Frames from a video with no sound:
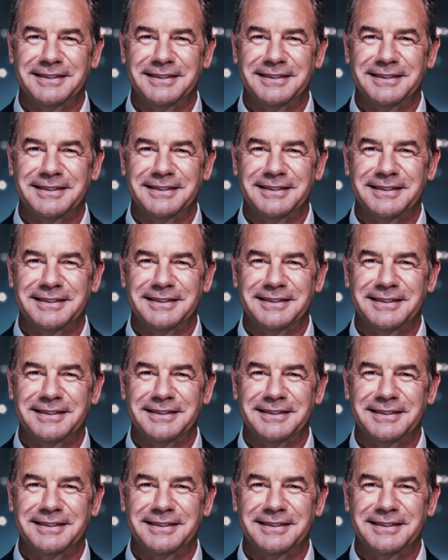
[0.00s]

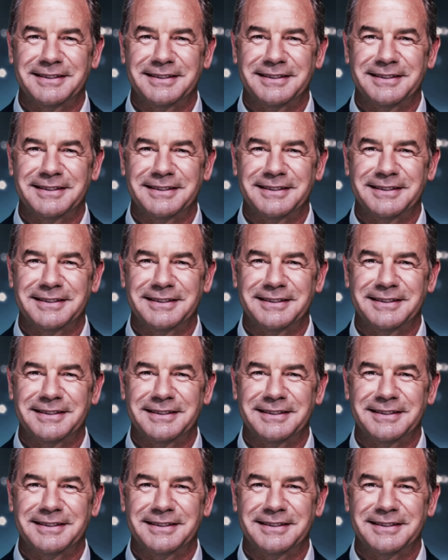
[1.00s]

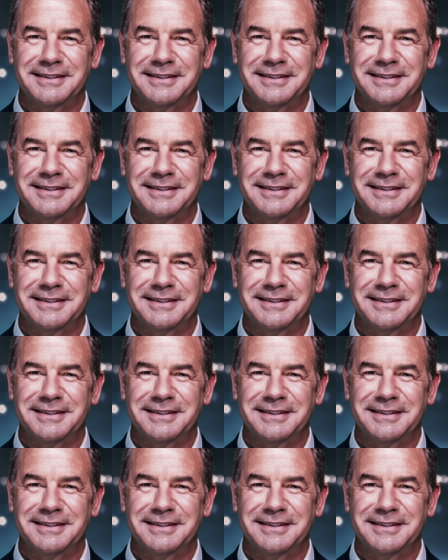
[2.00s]

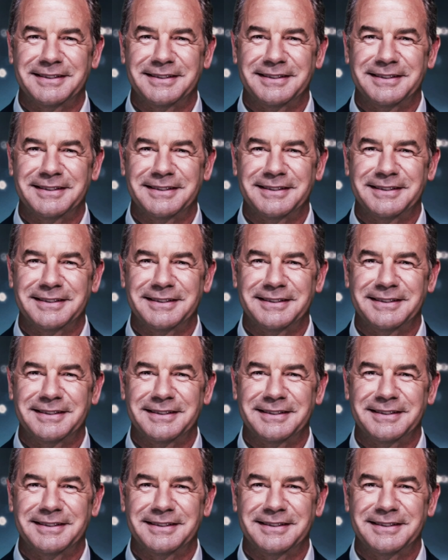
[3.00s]

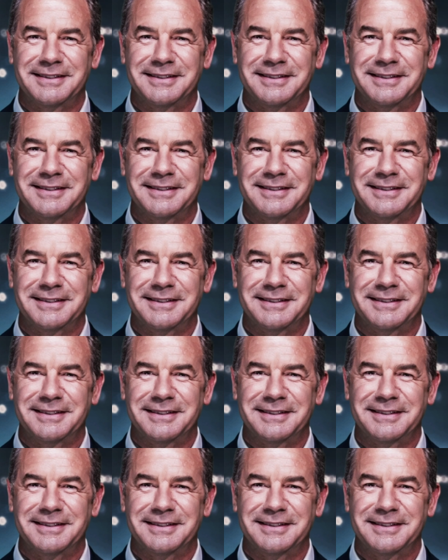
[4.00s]

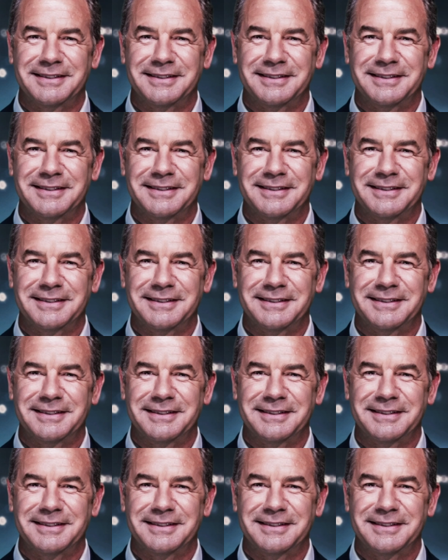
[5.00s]

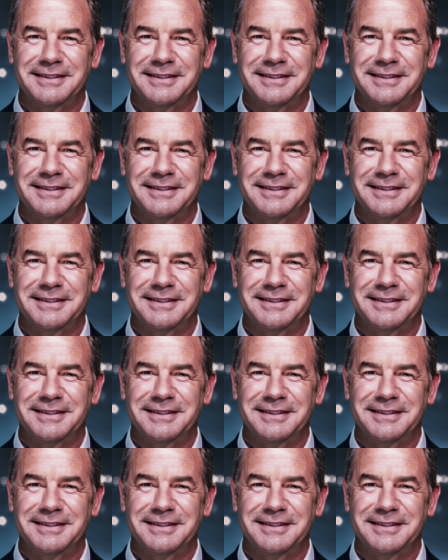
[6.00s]

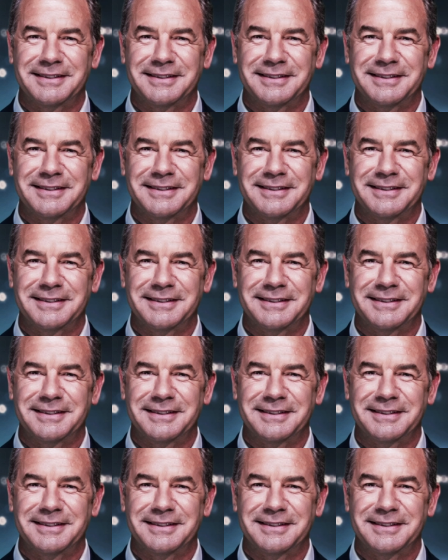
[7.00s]
[no speech]